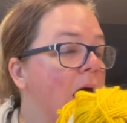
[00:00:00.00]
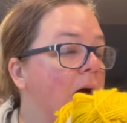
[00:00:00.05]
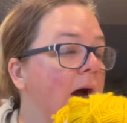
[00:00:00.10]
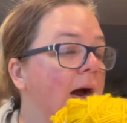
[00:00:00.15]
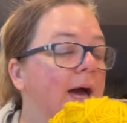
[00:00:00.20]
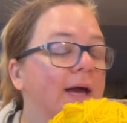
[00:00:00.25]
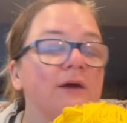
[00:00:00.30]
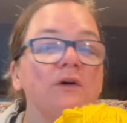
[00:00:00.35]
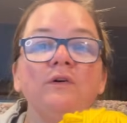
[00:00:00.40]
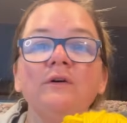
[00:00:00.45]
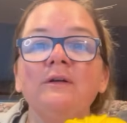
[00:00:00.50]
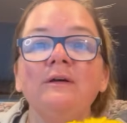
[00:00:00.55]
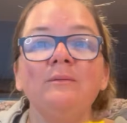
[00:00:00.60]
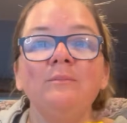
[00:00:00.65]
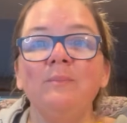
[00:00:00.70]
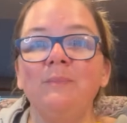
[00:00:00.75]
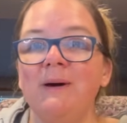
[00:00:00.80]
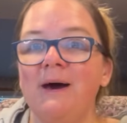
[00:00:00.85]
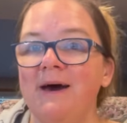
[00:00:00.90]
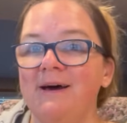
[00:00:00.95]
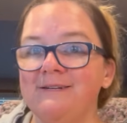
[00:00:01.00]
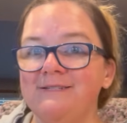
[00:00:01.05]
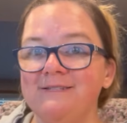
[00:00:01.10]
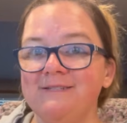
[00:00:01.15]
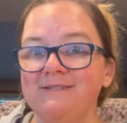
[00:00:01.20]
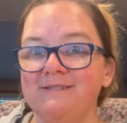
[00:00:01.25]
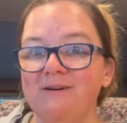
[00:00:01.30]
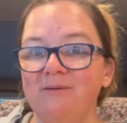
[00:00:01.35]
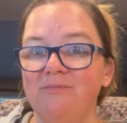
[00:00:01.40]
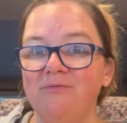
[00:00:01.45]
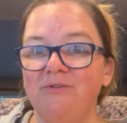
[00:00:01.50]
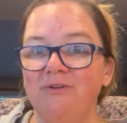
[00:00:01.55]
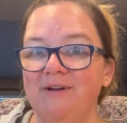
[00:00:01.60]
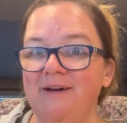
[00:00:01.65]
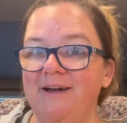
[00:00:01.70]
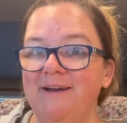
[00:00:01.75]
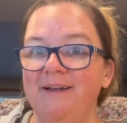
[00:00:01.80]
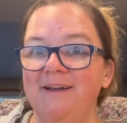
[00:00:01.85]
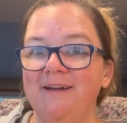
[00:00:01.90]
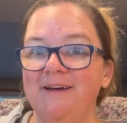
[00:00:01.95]
I couldn't pass this up for
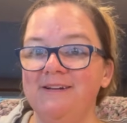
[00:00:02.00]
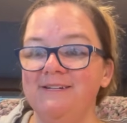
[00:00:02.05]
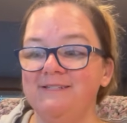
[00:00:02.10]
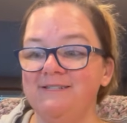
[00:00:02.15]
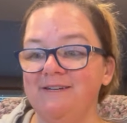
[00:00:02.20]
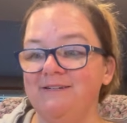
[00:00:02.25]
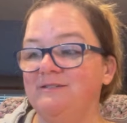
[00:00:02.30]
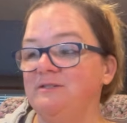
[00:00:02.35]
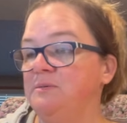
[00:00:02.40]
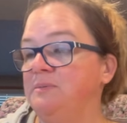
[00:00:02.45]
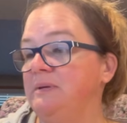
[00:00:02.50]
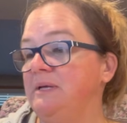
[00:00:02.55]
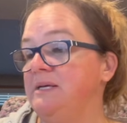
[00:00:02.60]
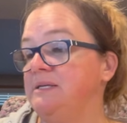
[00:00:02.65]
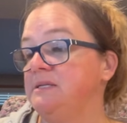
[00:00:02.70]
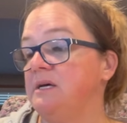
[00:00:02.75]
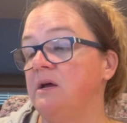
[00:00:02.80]
99 cents a piece.